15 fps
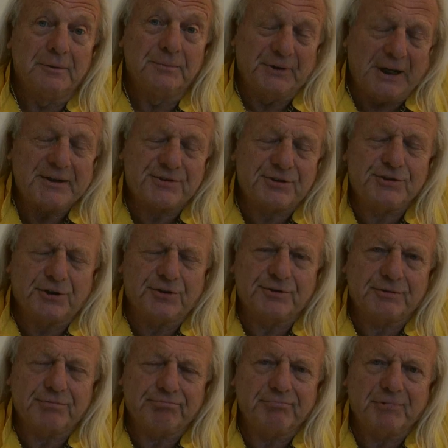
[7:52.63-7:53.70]
But that's just
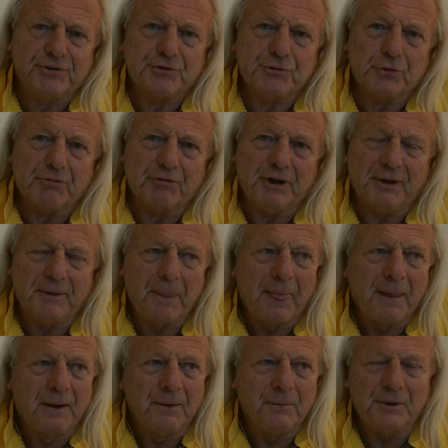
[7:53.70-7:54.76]
a story.
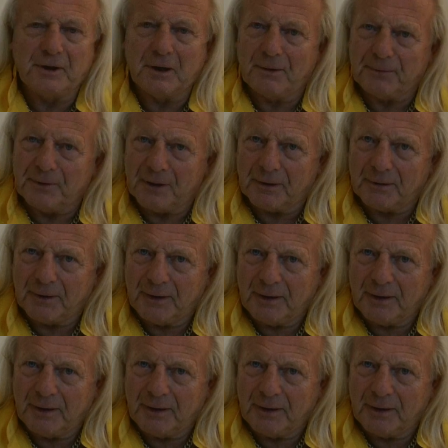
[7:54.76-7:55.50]
We don't know.